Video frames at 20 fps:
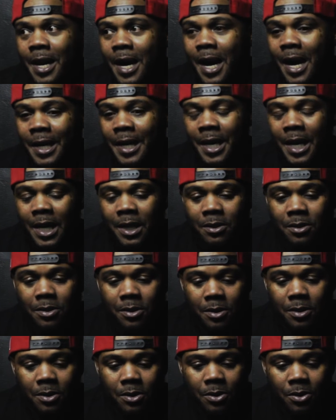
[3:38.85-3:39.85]
I
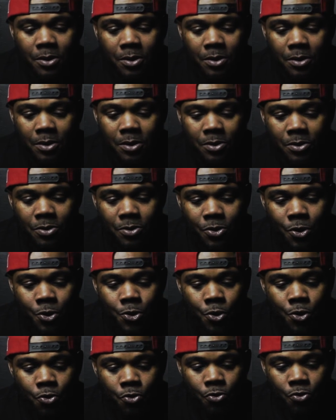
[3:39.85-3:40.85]
guess, you
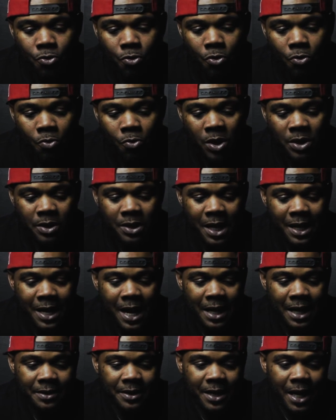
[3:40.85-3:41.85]
know, once I
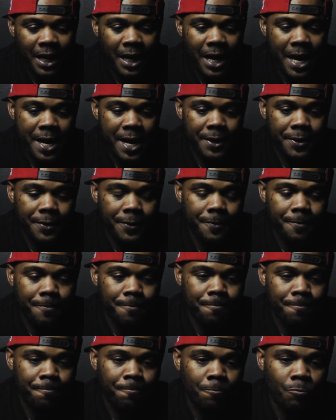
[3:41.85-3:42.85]
got to Atlanta,
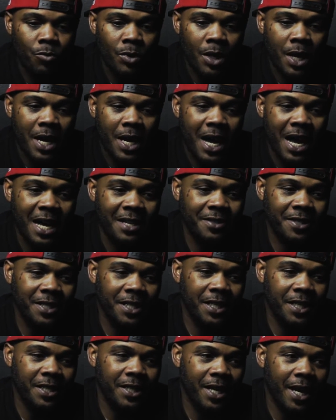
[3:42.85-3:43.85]
I
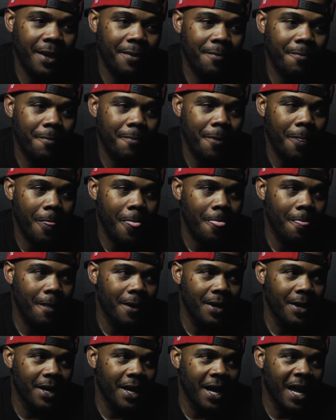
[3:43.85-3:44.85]
seen that
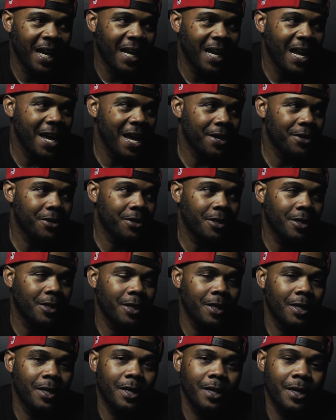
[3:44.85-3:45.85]
Atlanta
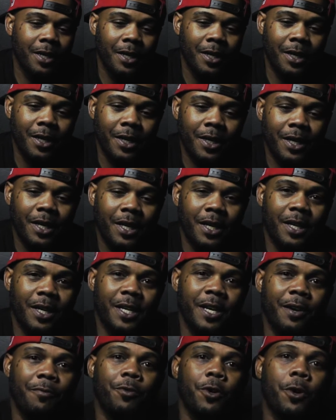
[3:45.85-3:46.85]

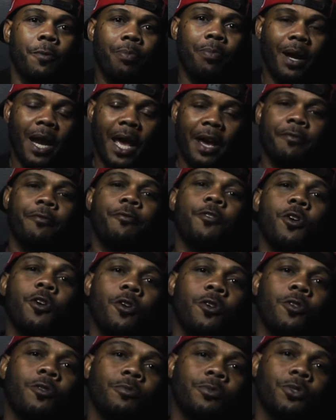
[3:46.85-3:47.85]
give you a
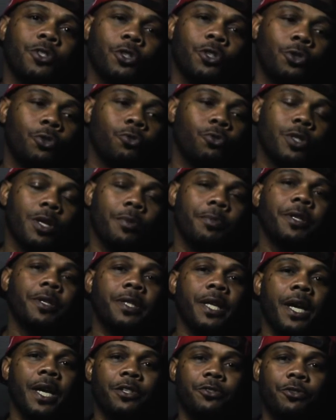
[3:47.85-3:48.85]
platform to do some of the
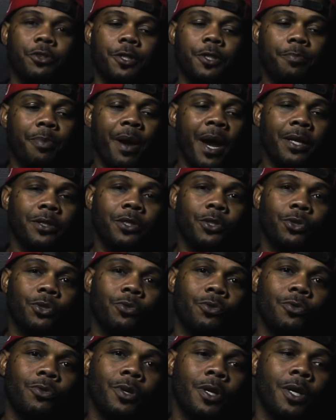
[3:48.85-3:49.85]
things you aspire to
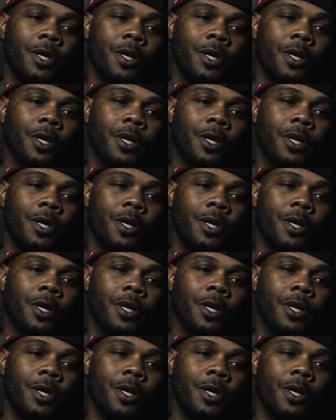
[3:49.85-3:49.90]
do